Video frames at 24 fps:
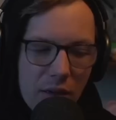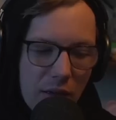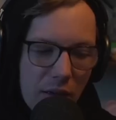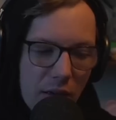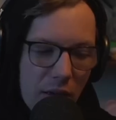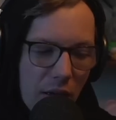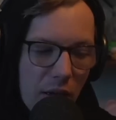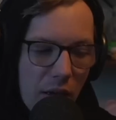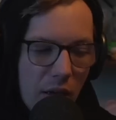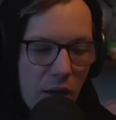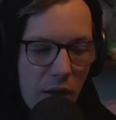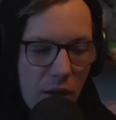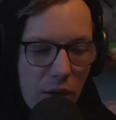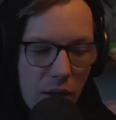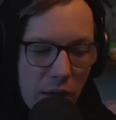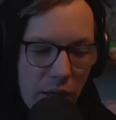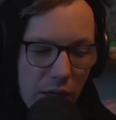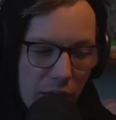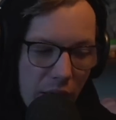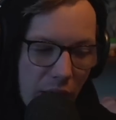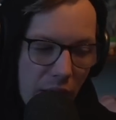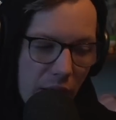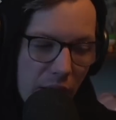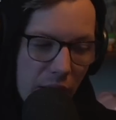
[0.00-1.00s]
Oh,
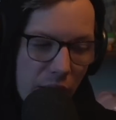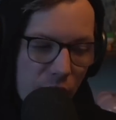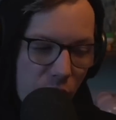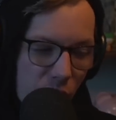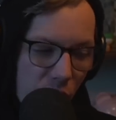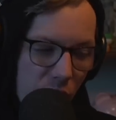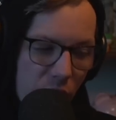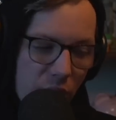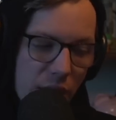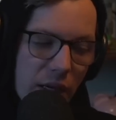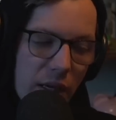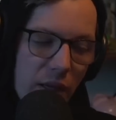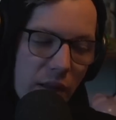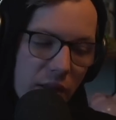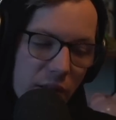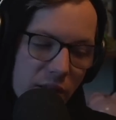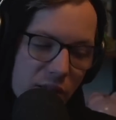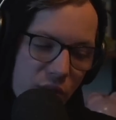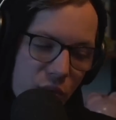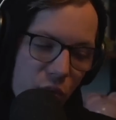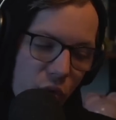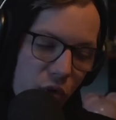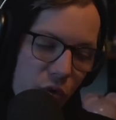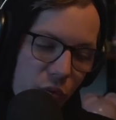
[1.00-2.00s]
okay. Well, get the
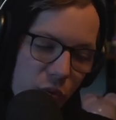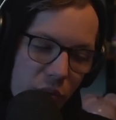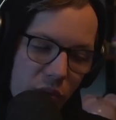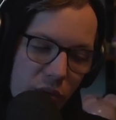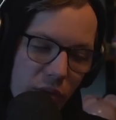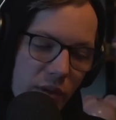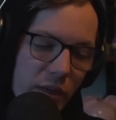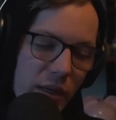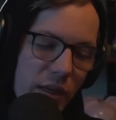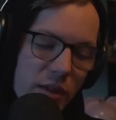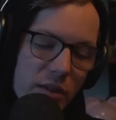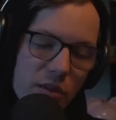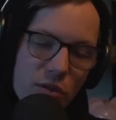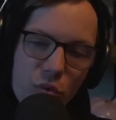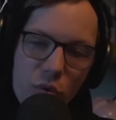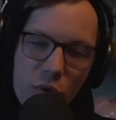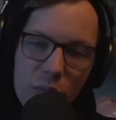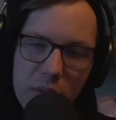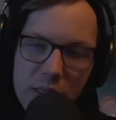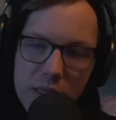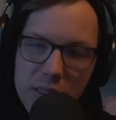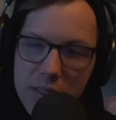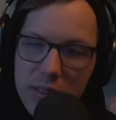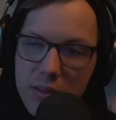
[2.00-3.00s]
swoop. Get the
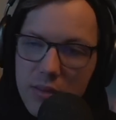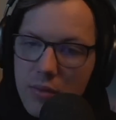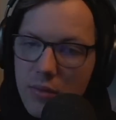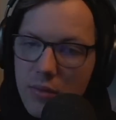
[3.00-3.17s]
swoopies.